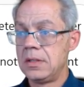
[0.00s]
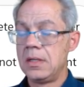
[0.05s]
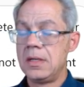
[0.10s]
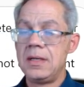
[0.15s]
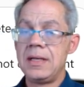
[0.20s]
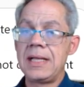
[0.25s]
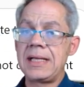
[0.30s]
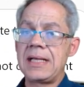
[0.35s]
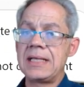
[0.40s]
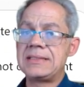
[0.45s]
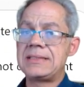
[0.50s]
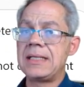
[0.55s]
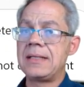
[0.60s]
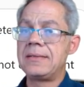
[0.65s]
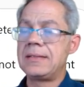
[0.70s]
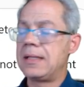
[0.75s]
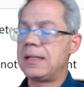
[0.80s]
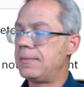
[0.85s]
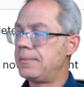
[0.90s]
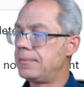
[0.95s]
Like I
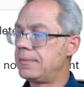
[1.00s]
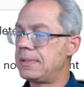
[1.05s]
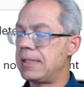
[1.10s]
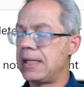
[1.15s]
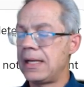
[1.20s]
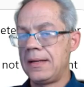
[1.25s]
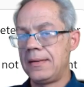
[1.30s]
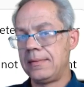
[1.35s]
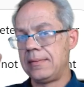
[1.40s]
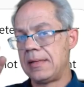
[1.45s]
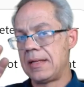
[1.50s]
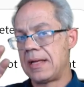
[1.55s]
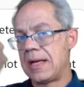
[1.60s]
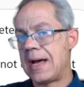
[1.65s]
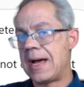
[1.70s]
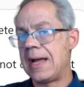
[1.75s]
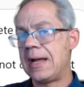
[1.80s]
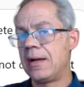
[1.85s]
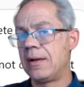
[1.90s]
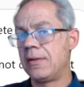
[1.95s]
said, the
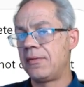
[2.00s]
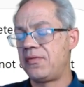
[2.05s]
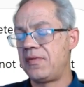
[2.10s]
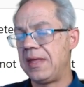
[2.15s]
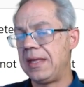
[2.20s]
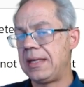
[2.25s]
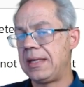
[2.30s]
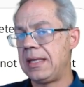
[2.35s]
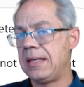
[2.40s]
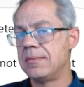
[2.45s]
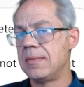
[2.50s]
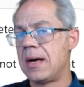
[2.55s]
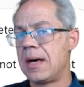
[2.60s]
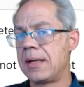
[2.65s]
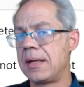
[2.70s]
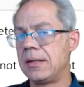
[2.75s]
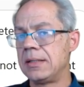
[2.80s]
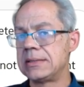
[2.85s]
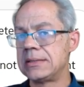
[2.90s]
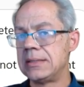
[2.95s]
higher thinking
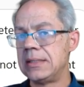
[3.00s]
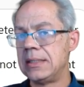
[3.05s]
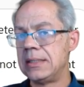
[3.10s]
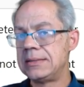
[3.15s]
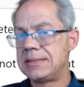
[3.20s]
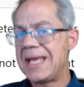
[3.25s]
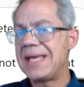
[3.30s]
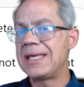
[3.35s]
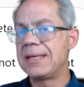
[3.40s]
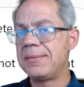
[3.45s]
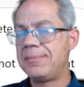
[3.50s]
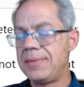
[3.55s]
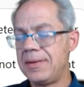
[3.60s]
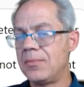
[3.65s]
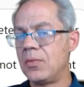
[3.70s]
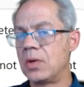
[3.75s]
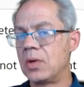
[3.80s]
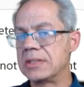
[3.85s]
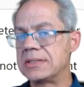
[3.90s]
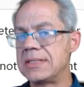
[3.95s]
models take a bit
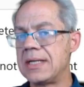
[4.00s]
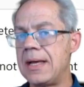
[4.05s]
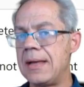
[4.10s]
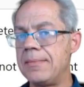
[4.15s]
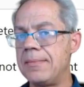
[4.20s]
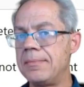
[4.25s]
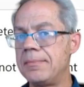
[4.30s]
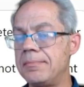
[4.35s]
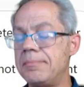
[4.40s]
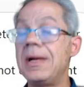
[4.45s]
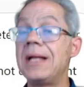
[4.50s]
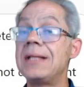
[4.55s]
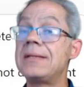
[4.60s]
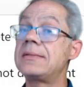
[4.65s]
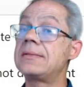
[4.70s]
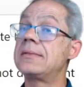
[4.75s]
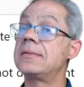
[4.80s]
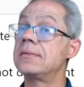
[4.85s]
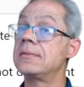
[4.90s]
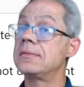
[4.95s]
more time, but
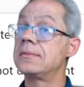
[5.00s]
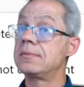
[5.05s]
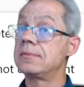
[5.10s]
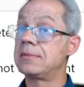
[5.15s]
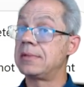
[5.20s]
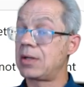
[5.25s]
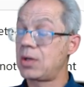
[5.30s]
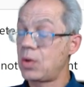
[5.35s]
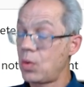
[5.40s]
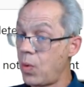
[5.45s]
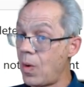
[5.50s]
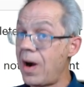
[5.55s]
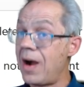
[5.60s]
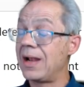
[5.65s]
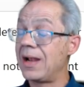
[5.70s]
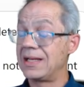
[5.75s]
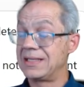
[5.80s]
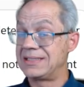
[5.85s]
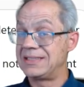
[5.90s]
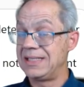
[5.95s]
the
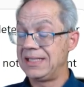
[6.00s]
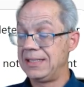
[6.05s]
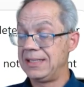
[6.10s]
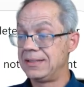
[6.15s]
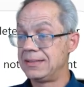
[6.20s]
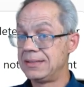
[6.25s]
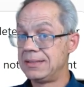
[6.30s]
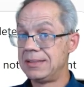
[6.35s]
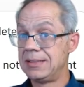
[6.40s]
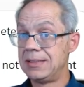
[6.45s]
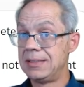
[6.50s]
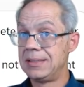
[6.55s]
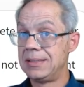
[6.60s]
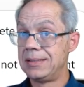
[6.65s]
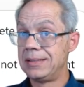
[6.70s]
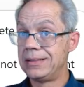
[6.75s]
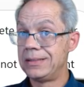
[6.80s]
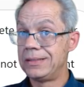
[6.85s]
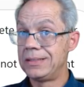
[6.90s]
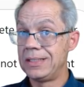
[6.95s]
quality
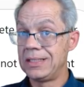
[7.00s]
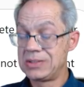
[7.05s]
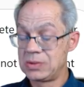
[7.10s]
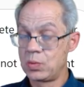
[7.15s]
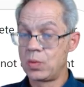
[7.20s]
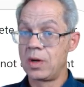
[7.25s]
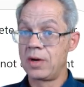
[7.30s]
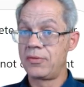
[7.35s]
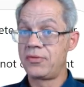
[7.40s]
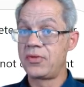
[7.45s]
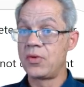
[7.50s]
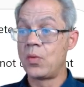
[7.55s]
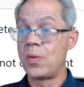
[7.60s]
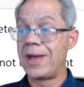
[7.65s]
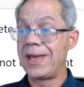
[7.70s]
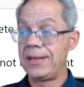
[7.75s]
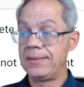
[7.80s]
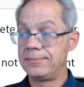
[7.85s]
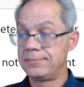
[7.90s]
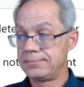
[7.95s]
is worth the
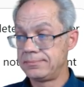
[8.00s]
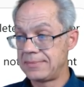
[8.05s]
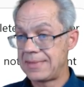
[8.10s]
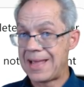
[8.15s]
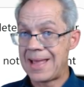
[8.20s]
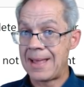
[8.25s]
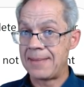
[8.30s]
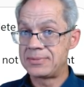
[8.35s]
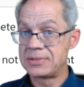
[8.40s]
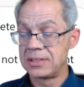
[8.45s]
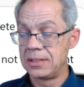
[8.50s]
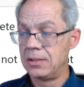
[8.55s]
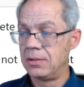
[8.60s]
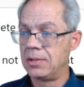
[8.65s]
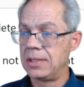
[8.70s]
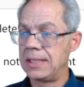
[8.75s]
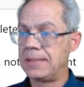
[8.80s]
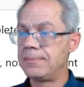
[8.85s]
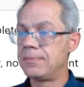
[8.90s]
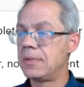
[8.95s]
wait.
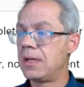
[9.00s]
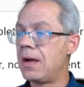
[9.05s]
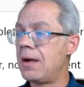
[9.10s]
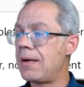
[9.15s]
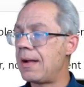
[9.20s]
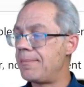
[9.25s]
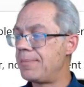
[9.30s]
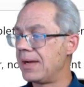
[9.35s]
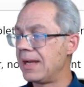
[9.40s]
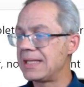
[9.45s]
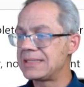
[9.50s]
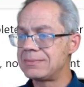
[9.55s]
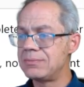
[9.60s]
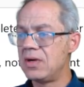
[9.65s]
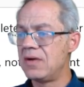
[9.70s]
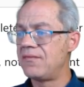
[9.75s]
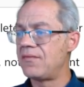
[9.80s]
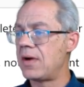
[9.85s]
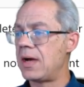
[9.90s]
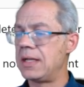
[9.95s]
Absolutely. All right, but let's
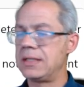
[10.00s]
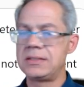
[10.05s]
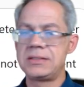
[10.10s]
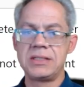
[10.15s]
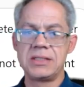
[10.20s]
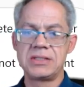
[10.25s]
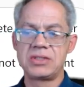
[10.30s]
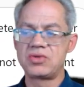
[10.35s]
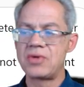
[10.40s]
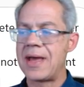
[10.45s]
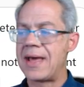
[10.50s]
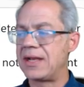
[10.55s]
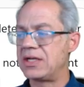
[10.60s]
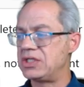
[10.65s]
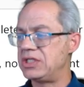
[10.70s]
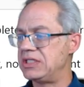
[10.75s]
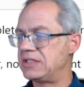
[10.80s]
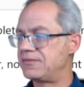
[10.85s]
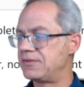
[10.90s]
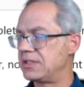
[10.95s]
move on to
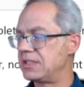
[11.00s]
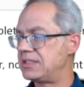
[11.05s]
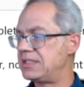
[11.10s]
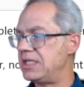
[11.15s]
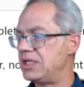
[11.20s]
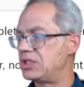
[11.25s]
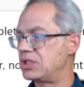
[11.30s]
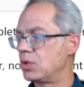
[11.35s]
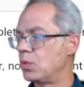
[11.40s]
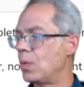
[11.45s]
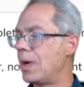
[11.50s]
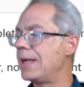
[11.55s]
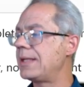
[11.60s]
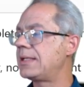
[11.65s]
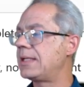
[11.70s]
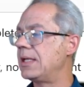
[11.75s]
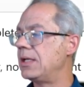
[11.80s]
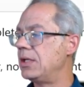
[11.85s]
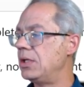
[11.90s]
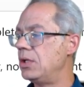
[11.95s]
strategies for the teacher. What
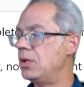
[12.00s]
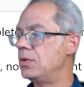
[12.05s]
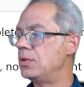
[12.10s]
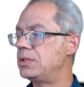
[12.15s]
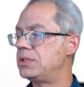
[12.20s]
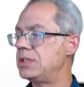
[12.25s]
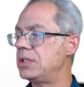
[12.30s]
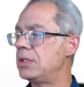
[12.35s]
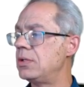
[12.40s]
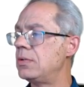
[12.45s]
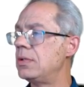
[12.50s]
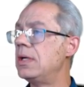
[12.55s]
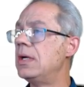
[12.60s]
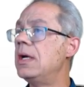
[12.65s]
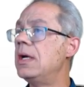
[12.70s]
can you do?